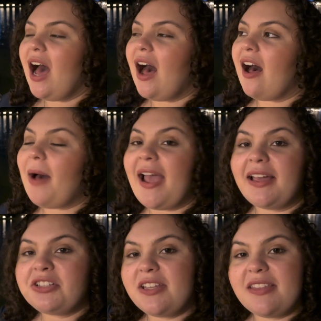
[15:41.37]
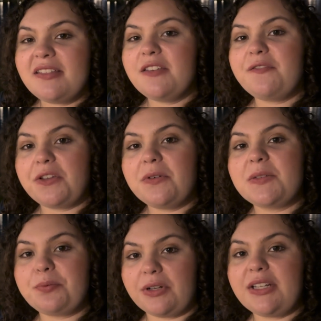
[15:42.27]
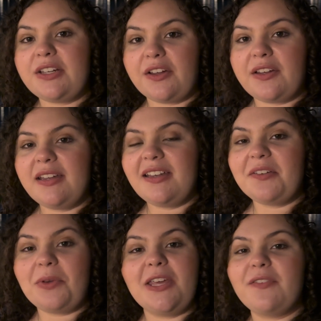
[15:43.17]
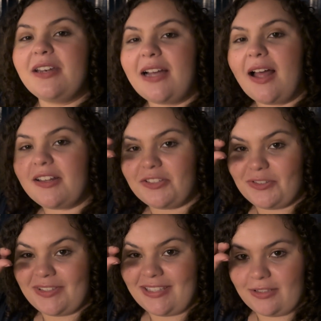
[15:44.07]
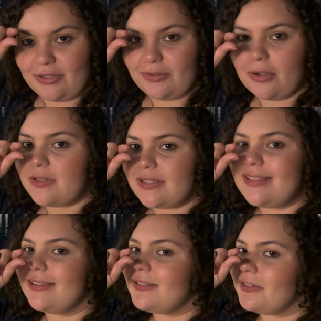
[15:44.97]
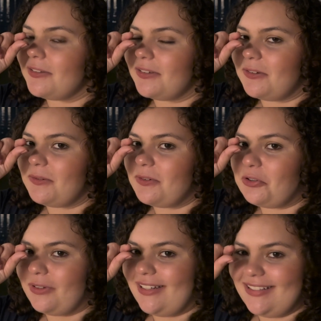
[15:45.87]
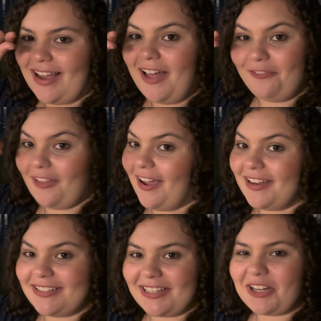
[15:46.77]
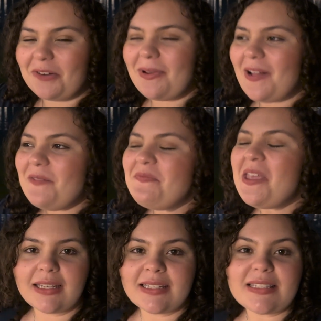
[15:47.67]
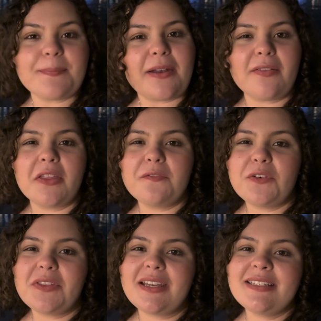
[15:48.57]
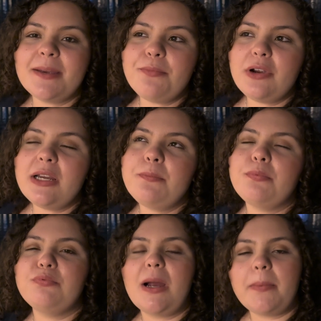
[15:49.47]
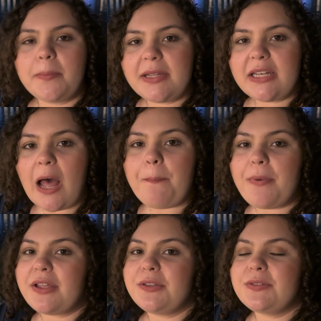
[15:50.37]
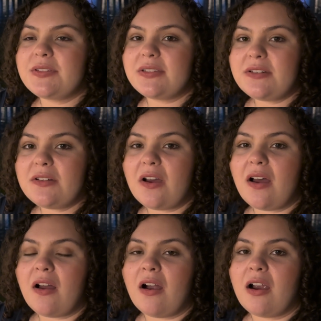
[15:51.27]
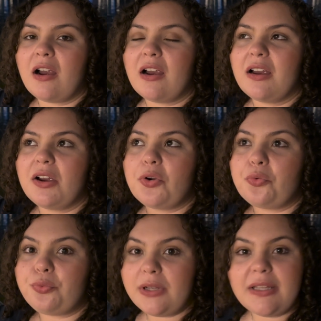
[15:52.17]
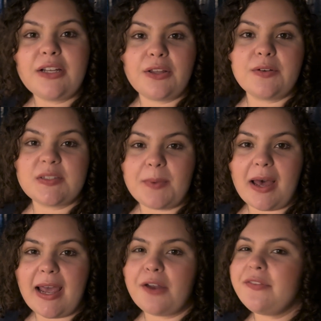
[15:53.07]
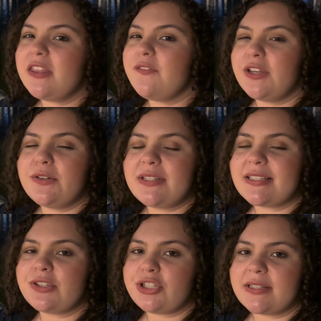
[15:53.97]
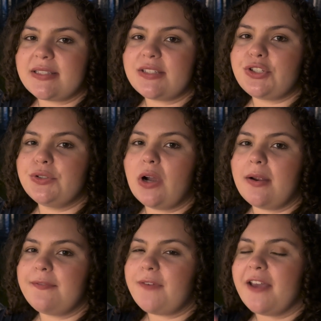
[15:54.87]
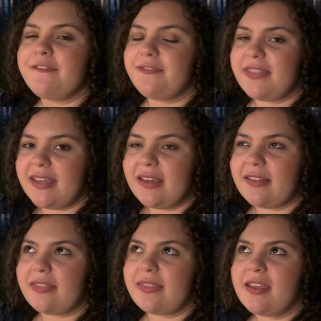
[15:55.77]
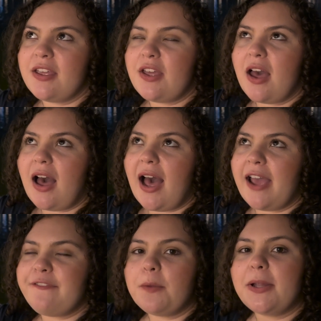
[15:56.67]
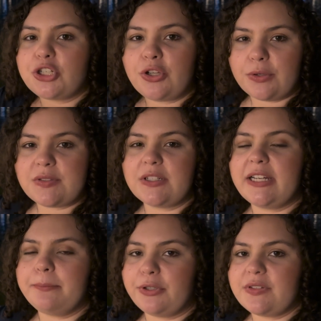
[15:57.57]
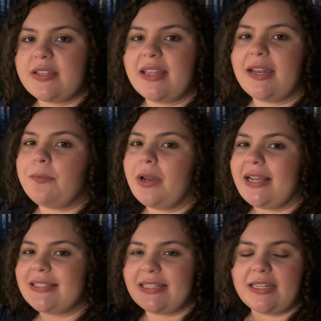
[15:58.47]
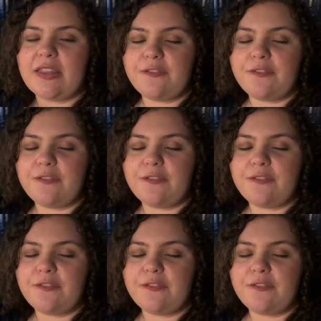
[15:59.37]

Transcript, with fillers: Uh, I actually think the view is pretty good. We even got, did you did you notice the little, little green dot flying Tinkerbell? Is it better than the view at the Contemporary? Probably not, but you still are really close by. I don't think the video does it justice. You, I think, I feel much closer in person than when I see it in the